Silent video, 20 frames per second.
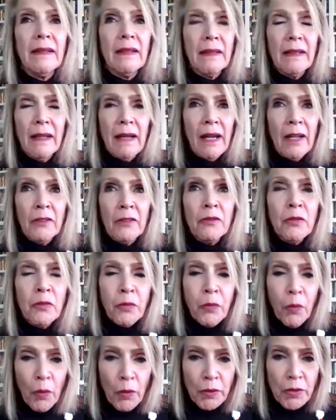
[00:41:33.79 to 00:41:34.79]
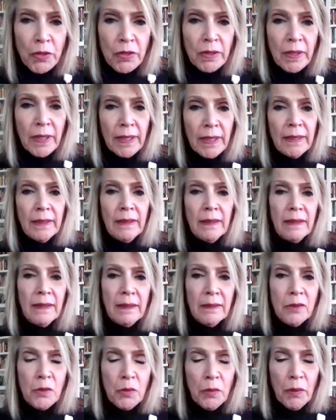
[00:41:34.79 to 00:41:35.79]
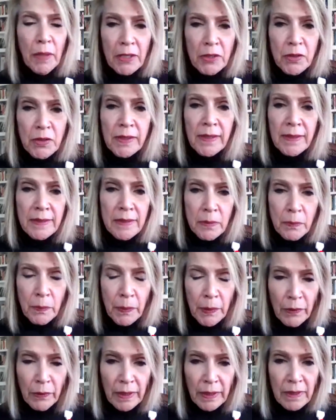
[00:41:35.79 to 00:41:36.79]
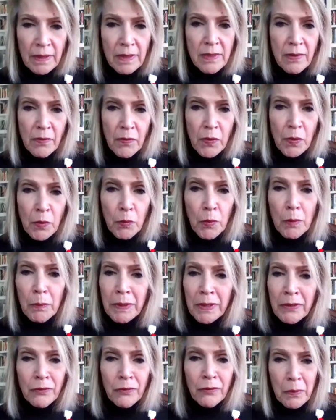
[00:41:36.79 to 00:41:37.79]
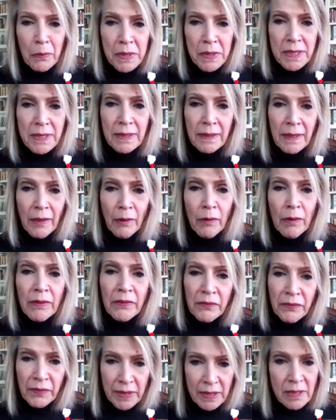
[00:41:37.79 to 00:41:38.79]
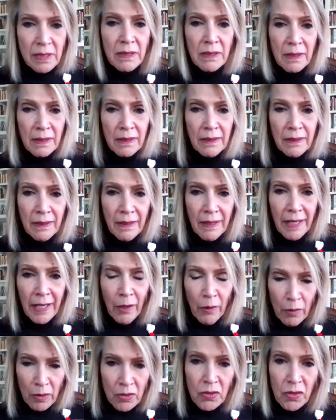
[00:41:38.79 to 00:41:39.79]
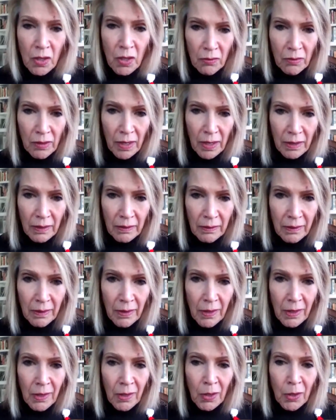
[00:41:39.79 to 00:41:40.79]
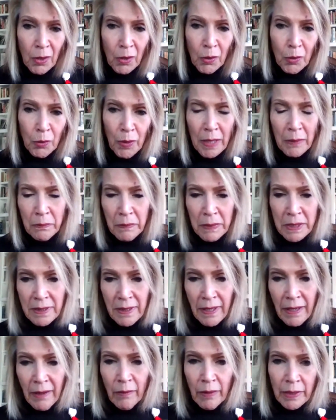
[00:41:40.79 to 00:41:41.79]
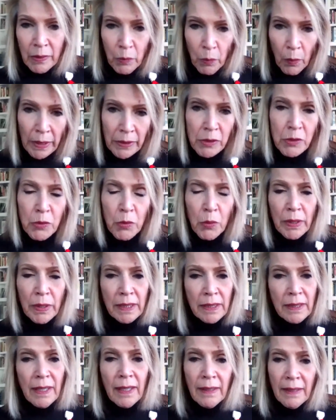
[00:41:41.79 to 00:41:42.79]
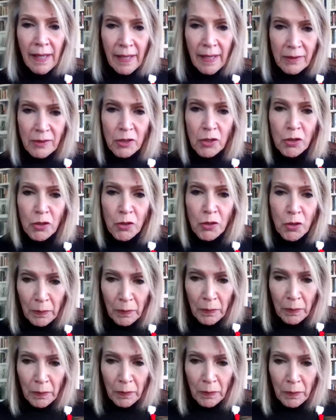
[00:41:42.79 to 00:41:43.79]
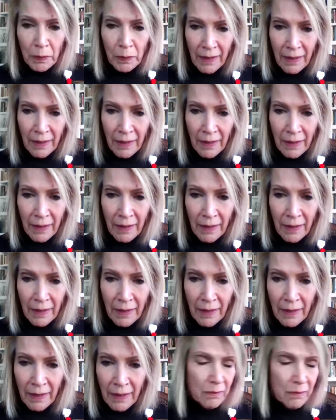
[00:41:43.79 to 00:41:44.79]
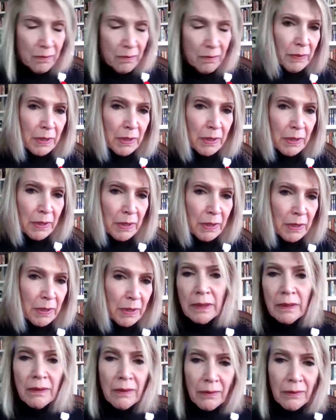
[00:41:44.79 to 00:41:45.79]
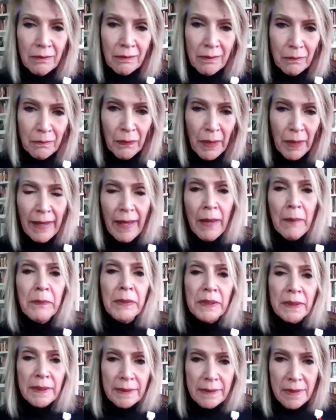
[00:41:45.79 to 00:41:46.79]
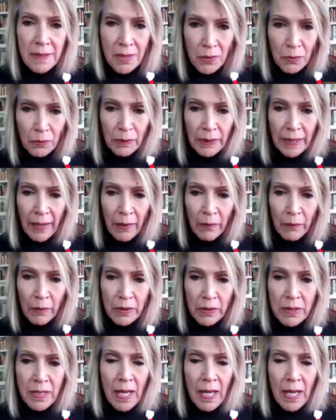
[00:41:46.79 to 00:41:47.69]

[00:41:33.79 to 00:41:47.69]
unfortunate tragic experience of the woman from Sierra Vista, Arizona, who had miscarried one twin and had to terminate the other and be driven by ambulance 3 hours,